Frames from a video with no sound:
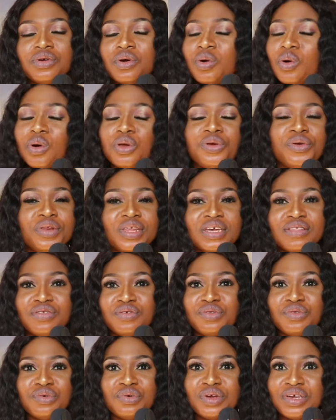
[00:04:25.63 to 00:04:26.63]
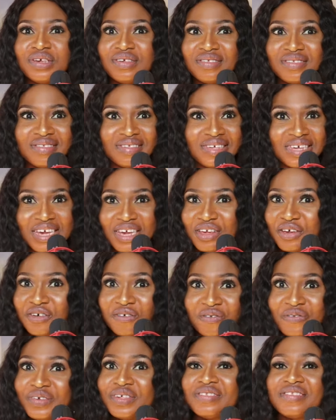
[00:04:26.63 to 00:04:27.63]
All you need to do is get
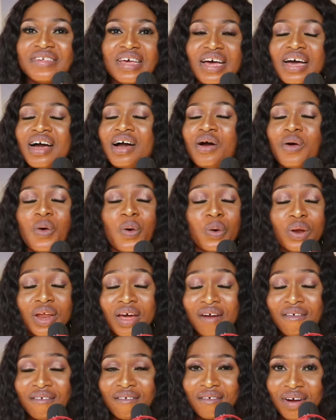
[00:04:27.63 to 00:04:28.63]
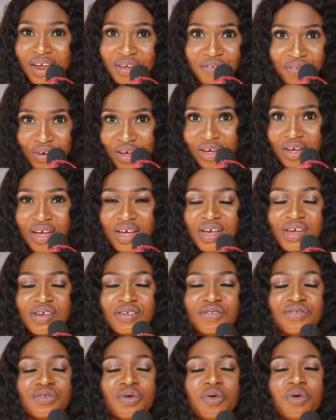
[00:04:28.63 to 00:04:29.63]
your visa on arrival.
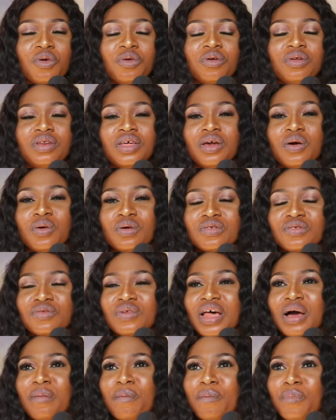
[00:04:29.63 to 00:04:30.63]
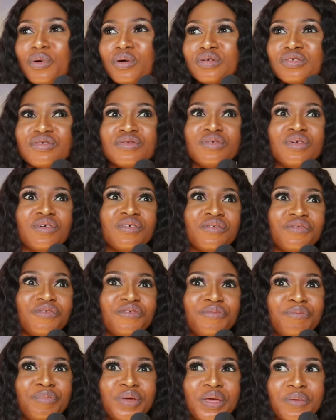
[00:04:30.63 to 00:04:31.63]
So the hustle and bustle
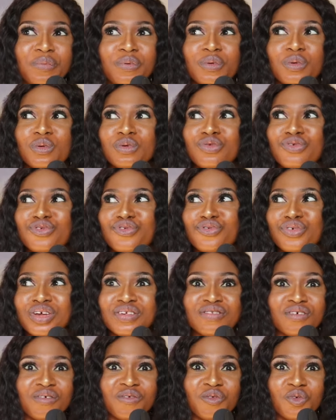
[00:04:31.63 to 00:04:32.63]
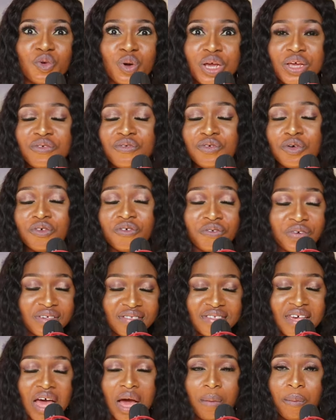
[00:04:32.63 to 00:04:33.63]
of people, stress of going for
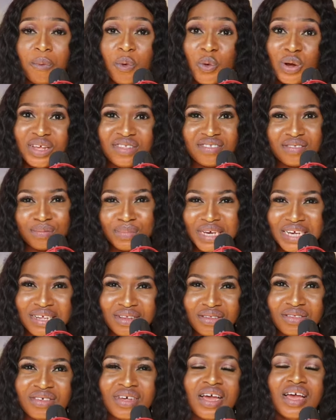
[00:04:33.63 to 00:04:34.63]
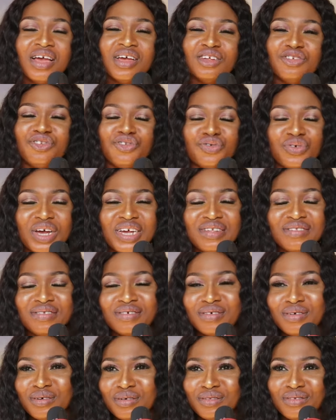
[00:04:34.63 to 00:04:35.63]
visa appointment, trying
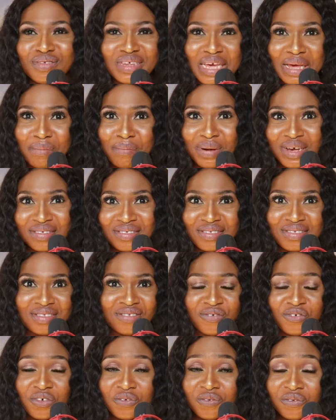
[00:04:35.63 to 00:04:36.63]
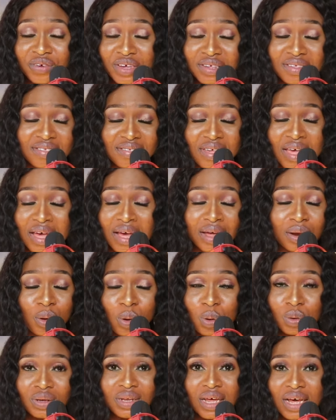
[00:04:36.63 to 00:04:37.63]
to go to the embassies for visa and
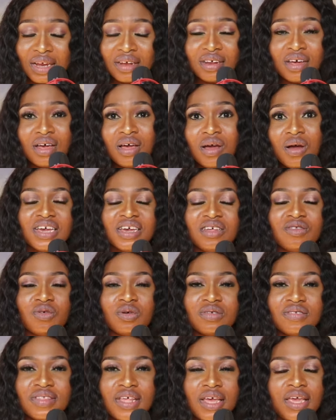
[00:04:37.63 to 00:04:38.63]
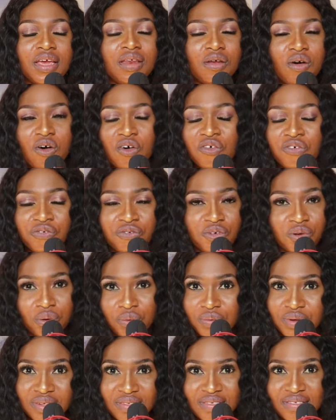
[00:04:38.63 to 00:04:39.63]
all that, it was taking off
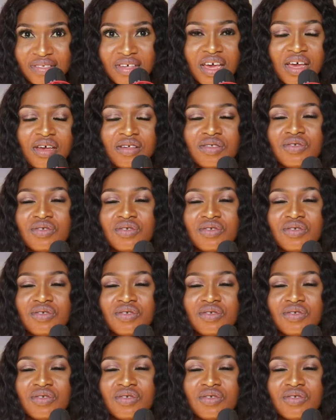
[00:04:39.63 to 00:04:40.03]
tourists.